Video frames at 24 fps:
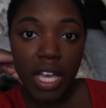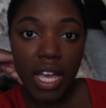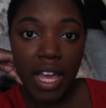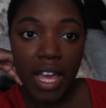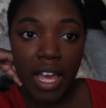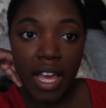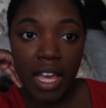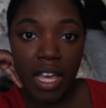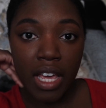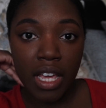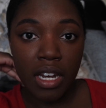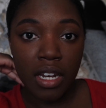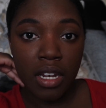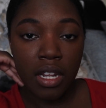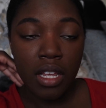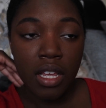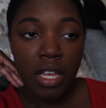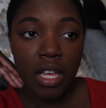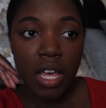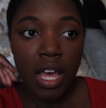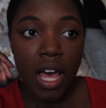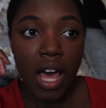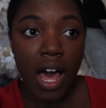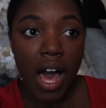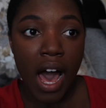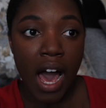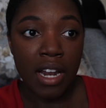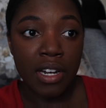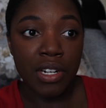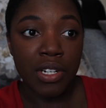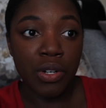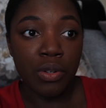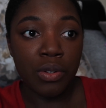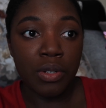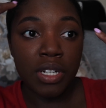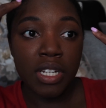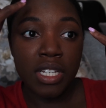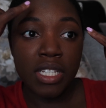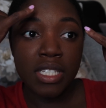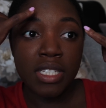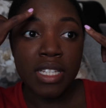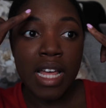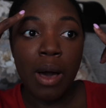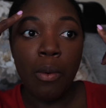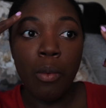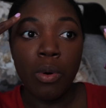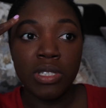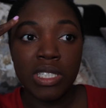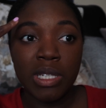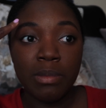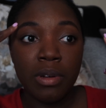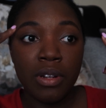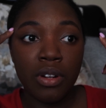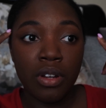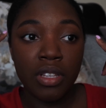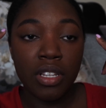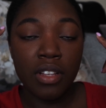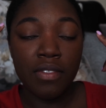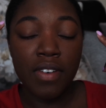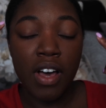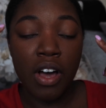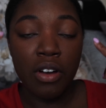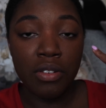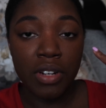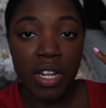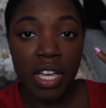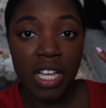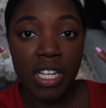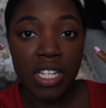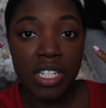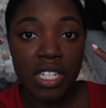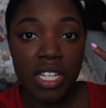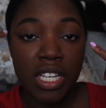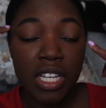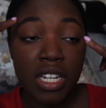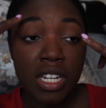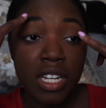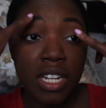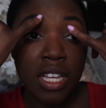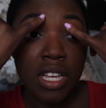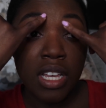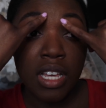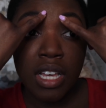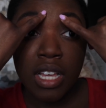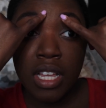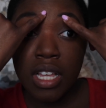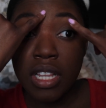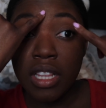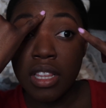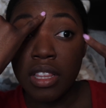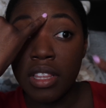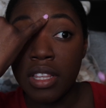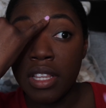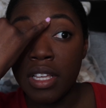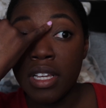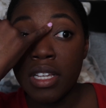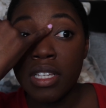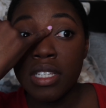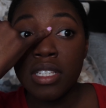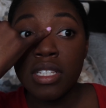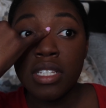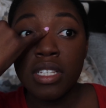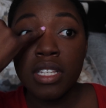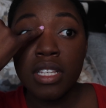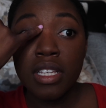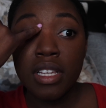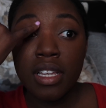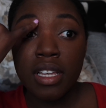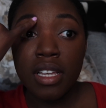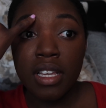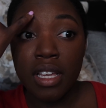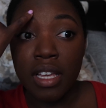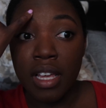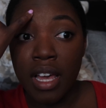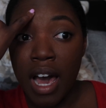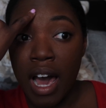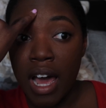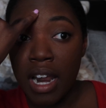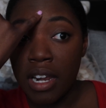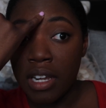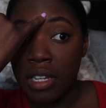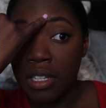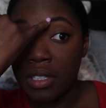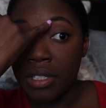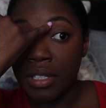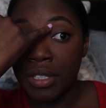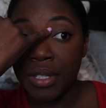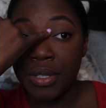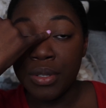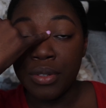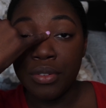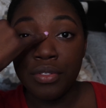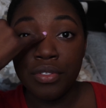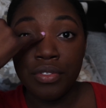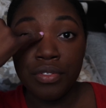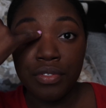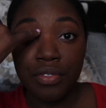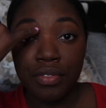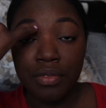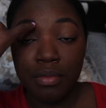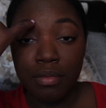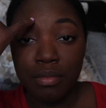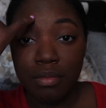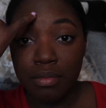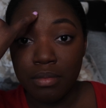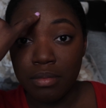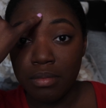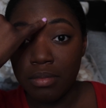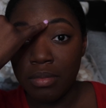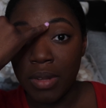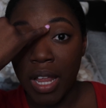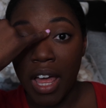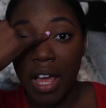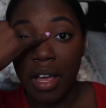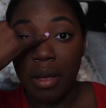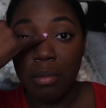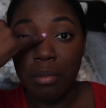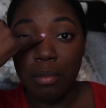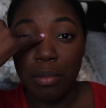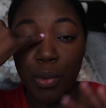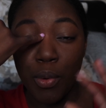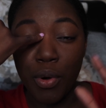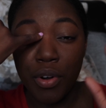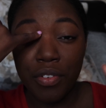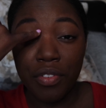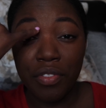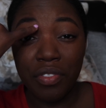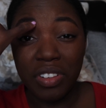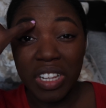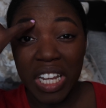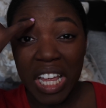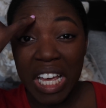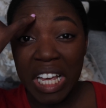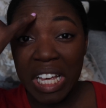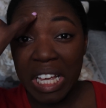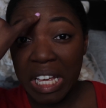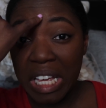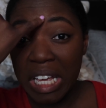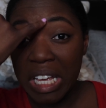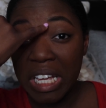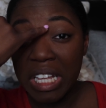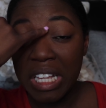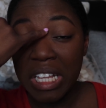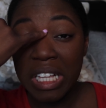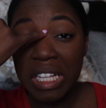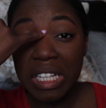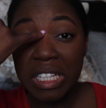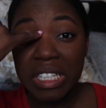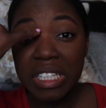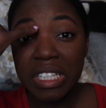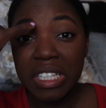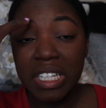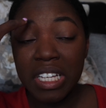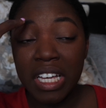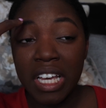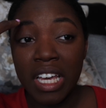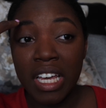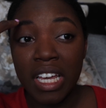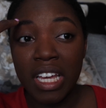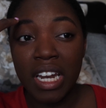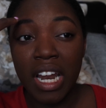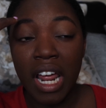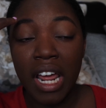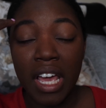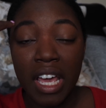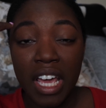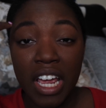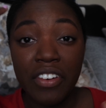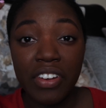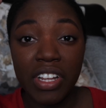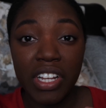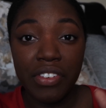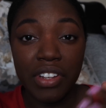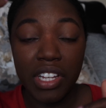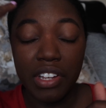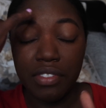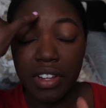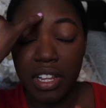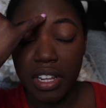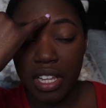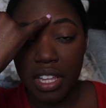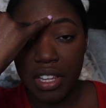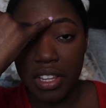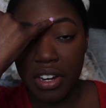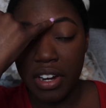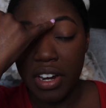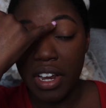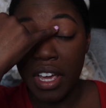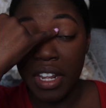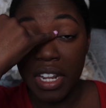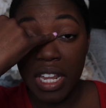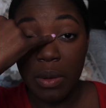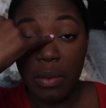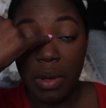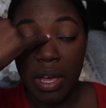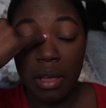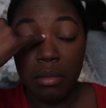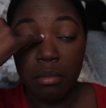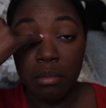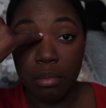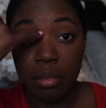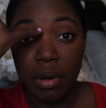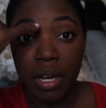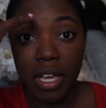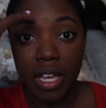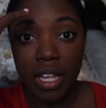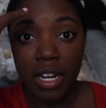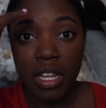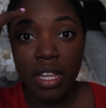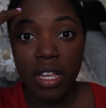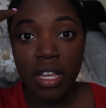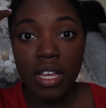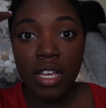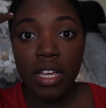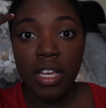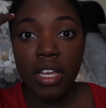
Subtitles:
And I noticed that once I put on the foundation, this got a little like more flaky, and I get really flaky there anyway. But